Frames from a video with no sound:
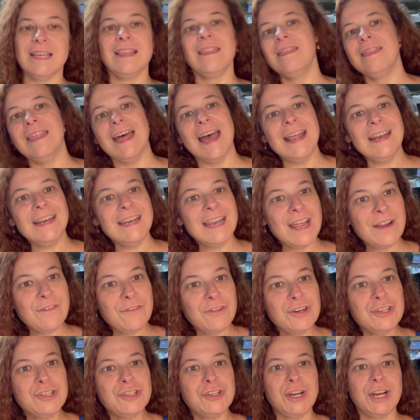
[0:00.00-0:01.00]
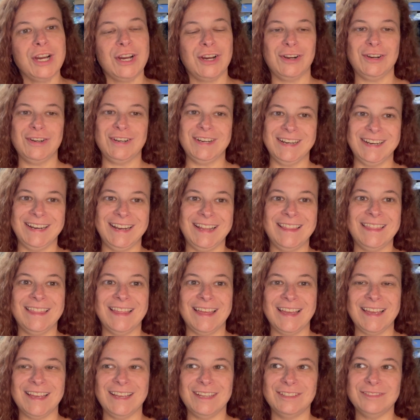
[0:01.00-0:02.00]
That never triggered
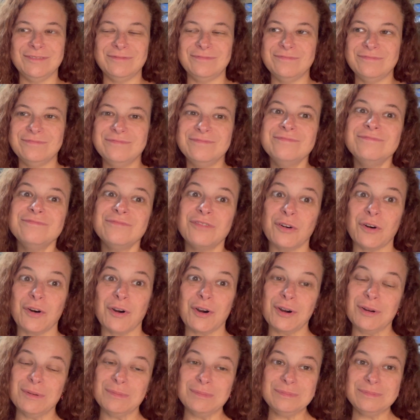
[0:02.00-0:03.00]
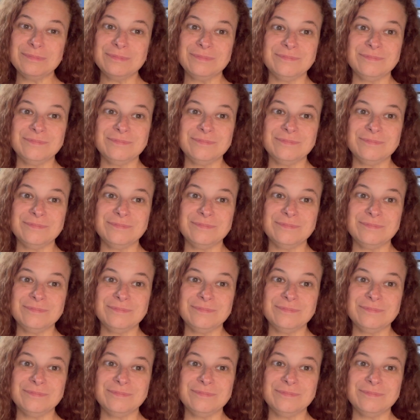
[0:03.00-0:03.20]
anything for them.